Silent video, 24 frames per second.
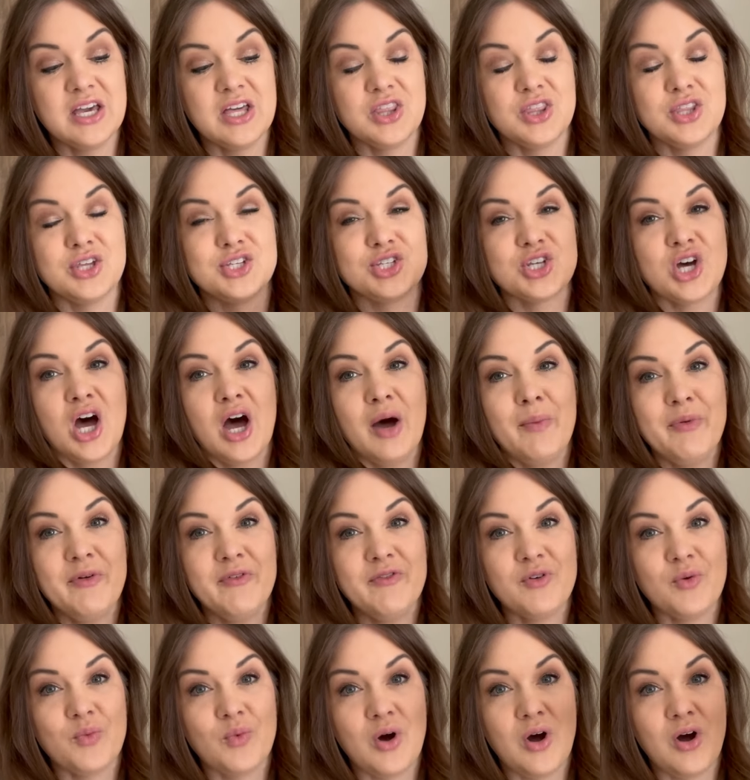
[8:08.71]
the top of
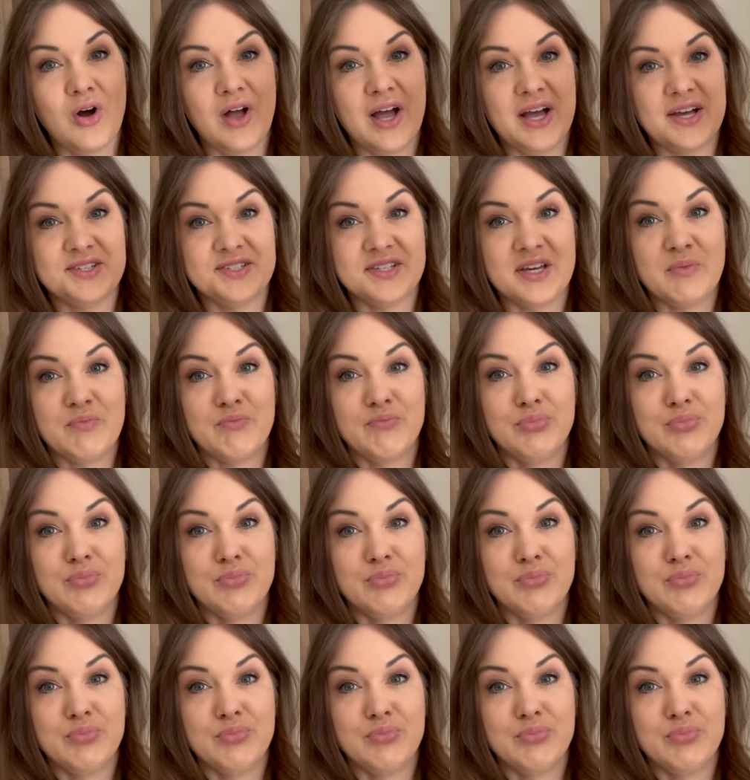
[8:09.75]
the wall has a